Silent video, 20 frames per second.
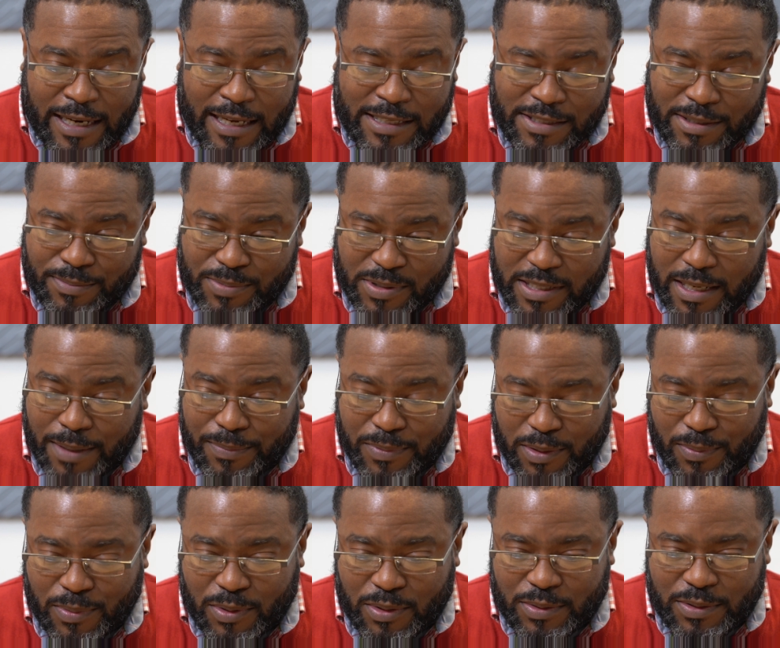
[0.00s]
not
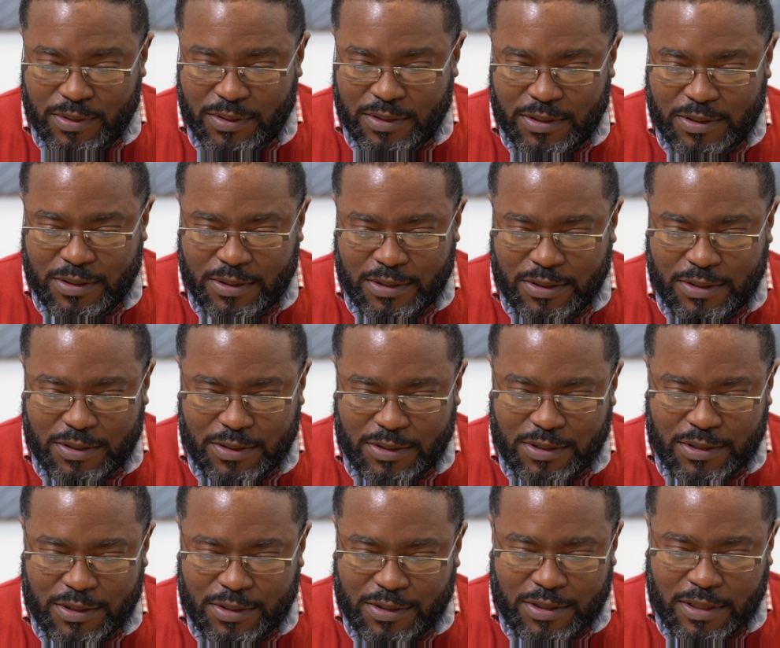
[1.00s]
susceptible
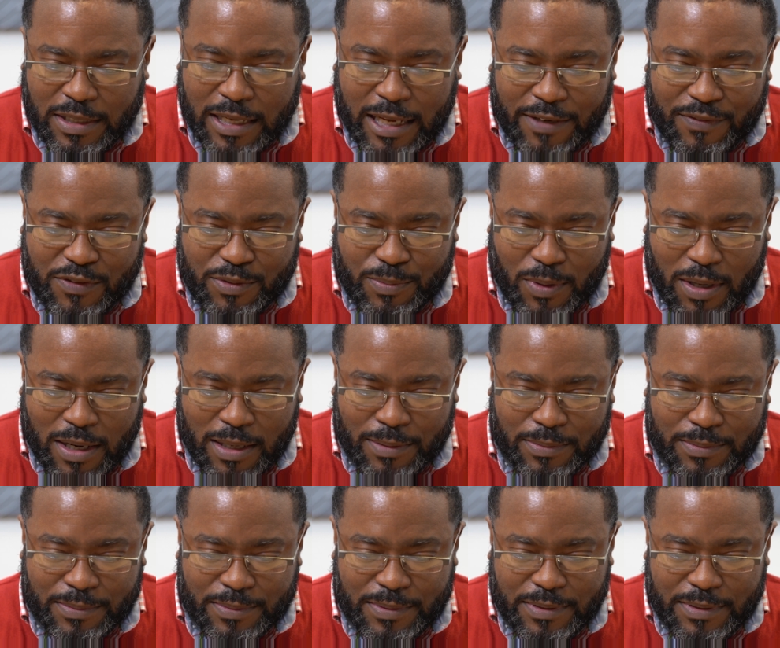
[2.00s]
to life's problems.